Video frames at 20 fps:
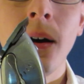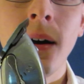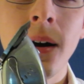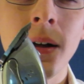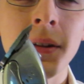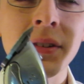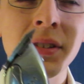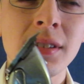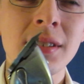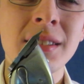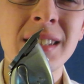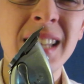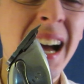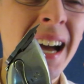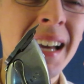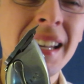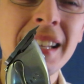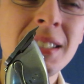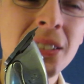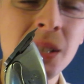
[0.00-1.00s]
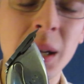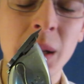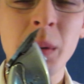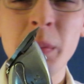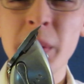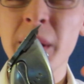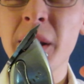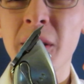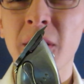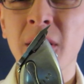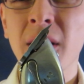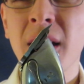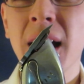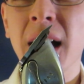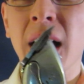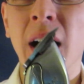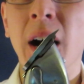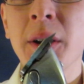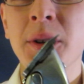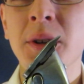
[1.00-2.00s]
a tiny centimeter
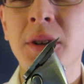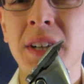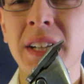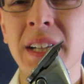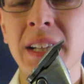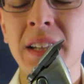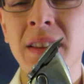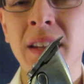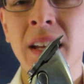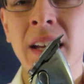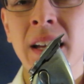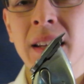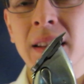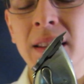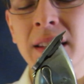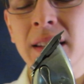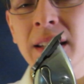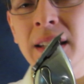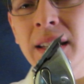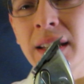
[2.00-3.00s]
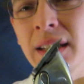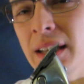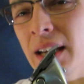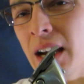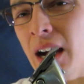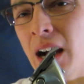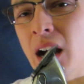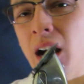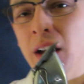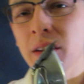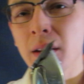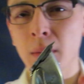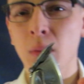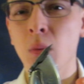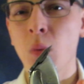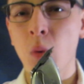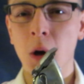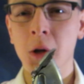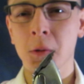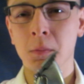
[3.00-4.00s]
underneath the number
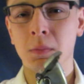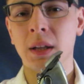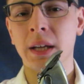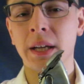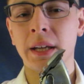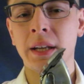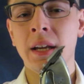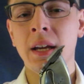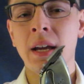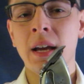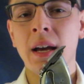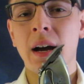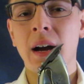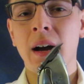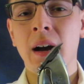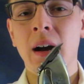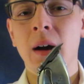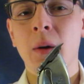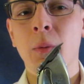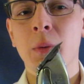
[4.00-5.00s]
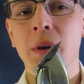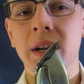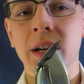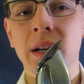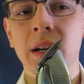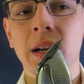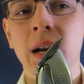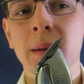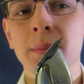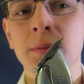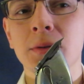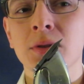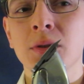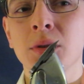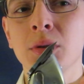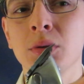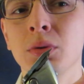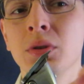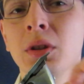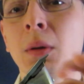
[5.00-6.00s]
1 blade. When it comes
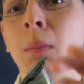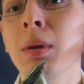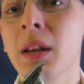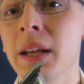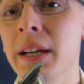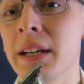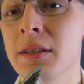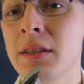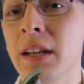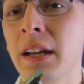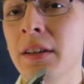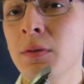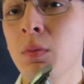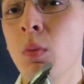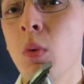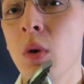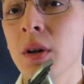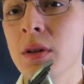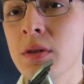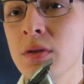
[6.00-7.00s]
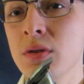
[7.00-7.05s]
to the blades, as 1,